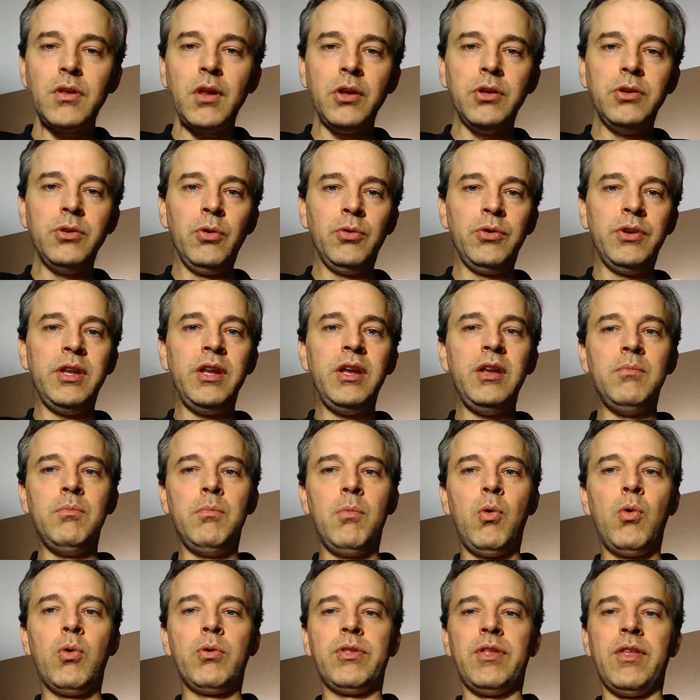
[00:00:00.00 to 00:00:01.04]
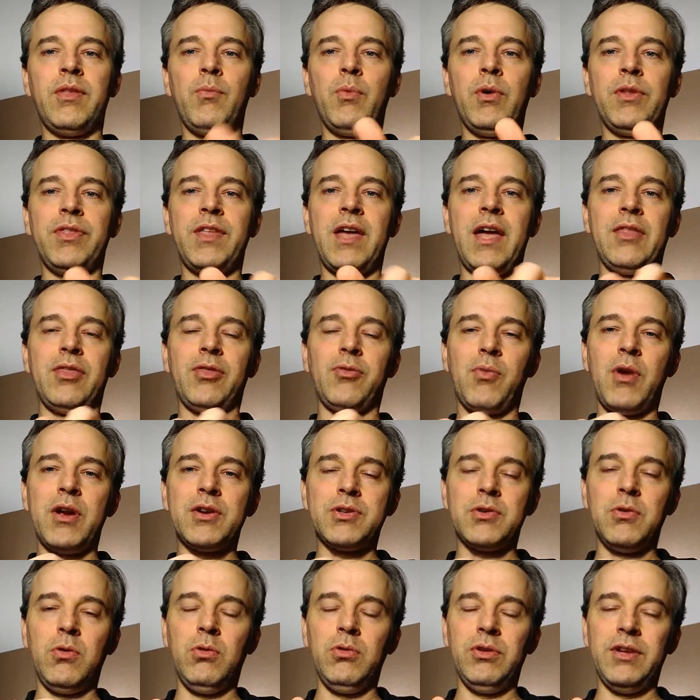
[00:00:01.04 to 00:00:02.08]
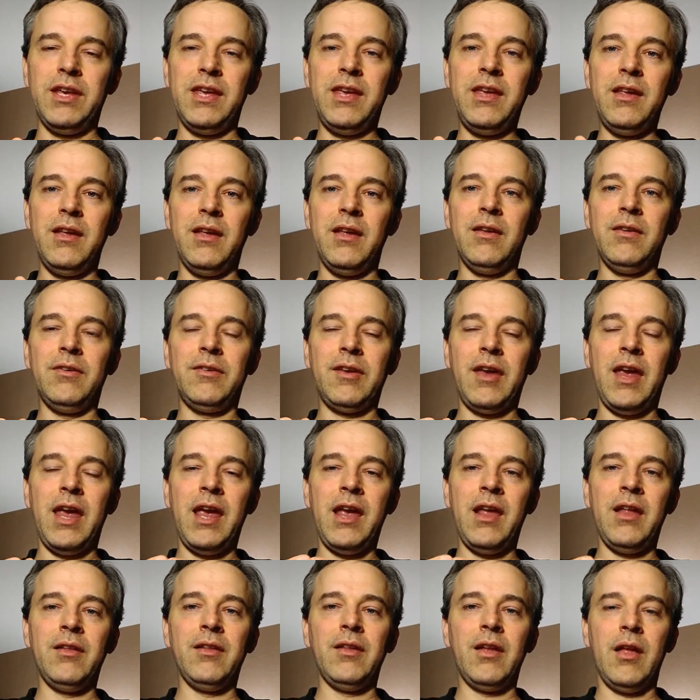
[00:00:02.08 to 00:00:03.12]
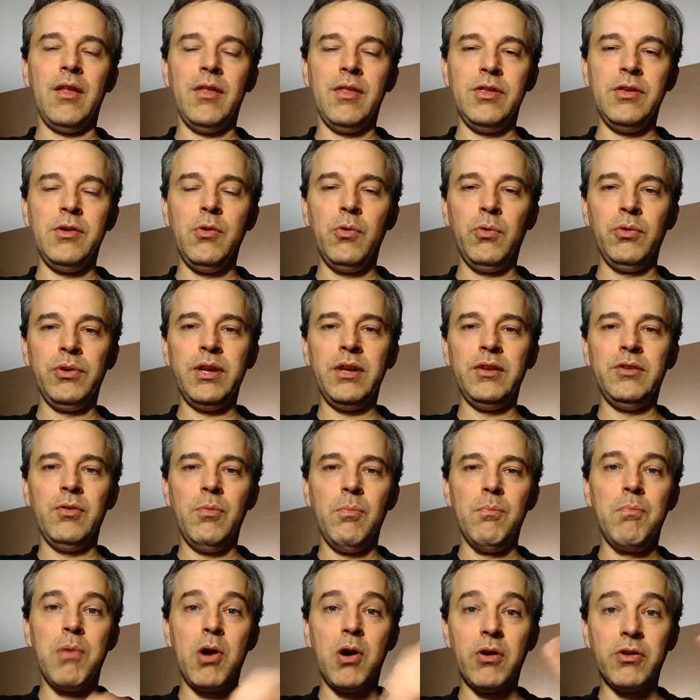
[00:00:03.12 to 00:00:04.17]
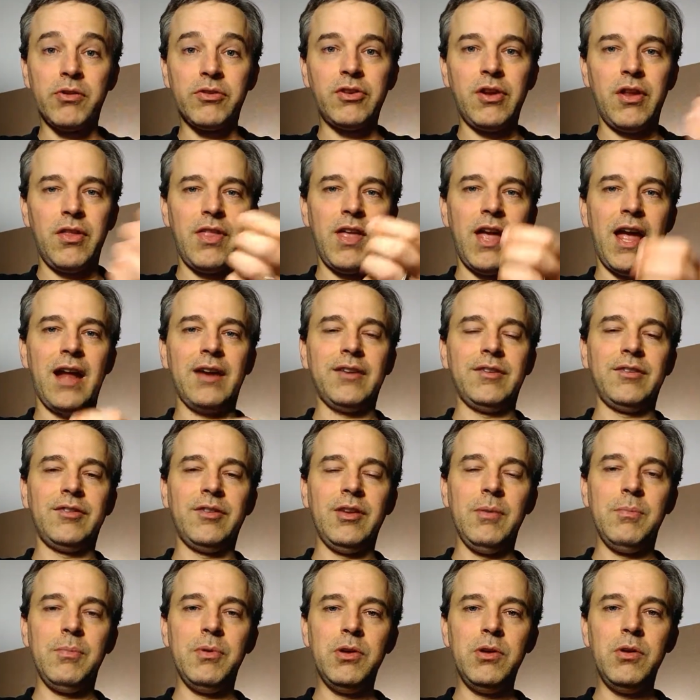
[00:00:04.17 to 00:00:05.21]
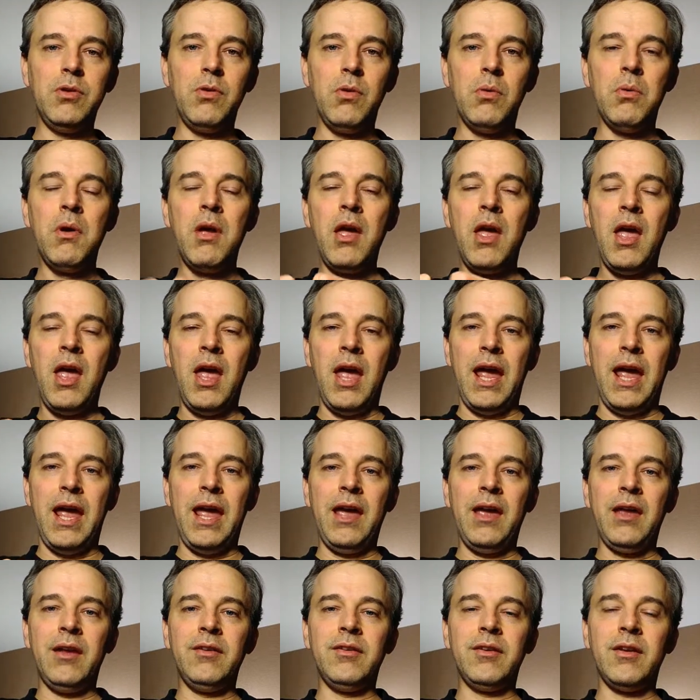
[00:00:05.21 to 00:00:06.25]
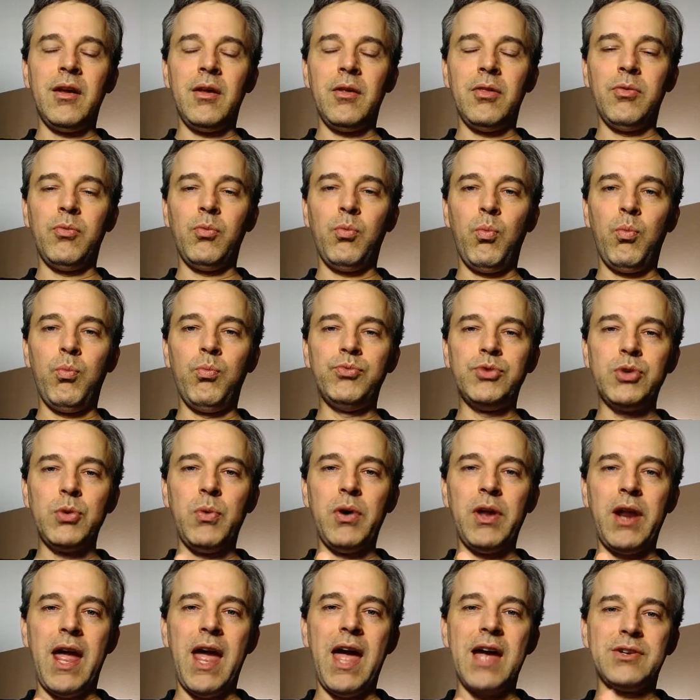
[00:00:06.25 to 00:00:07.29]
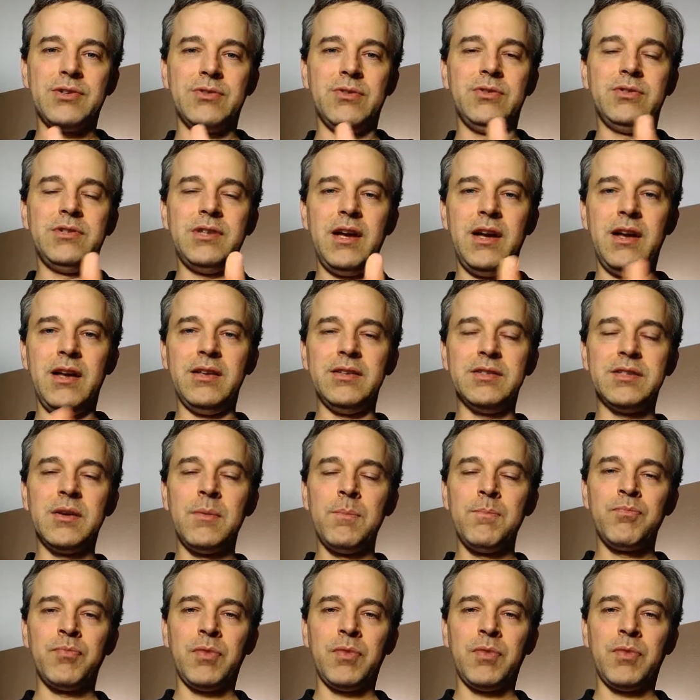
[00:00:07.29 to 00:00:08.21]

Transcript: you'll need more than what that threshold is, and you will need to burst that CPU. And so what Azure does